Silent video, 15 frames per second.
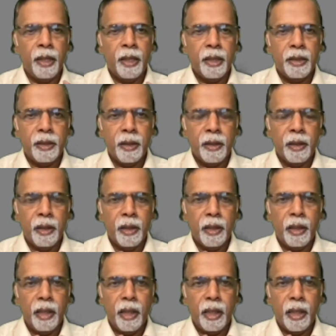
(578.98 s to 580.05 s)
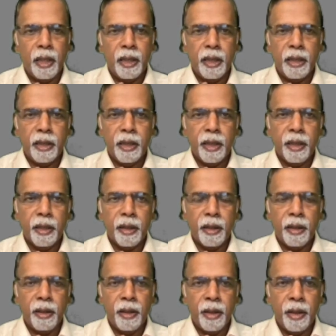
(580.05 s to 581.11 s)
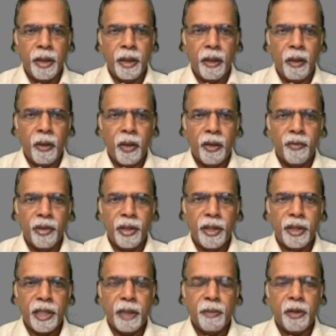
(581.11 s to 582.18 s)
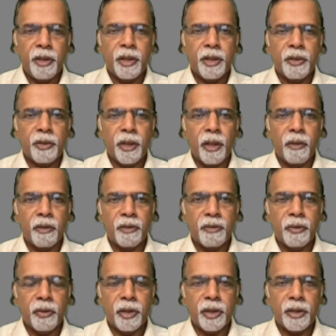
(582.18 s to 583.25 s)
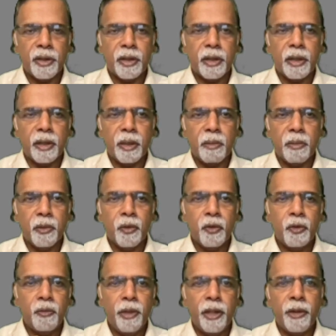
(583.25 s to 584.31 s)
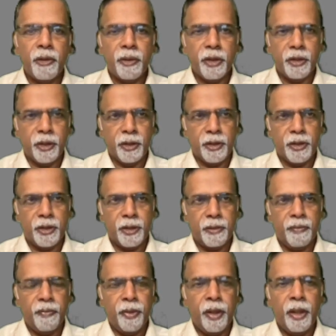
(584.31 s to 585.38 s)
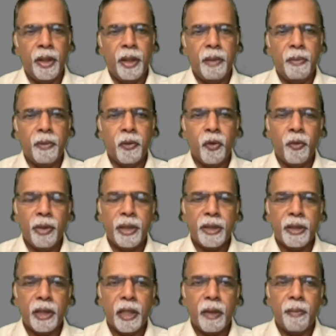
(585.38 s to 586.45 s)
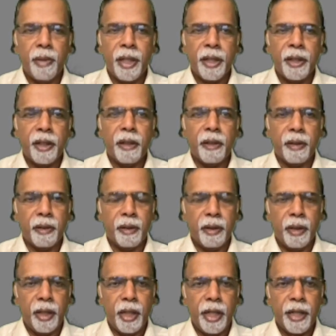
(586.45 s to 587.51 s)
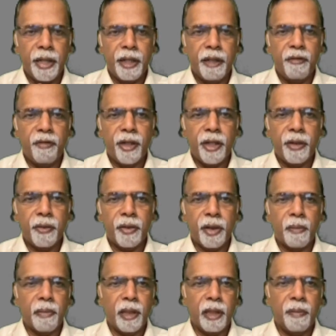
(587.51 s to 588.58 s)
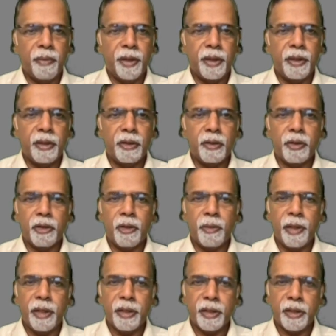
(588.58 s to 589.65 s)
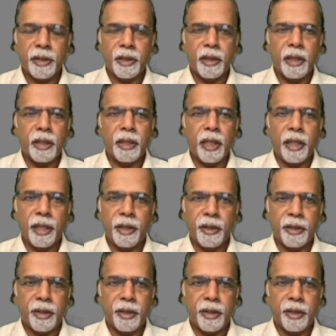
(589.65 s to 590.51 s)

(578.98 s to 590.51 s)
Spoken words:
The other thing along with the shape of the chest we can look for is the movement of the chest. Movements are better identified during palpation, so it will be discussed at a later time.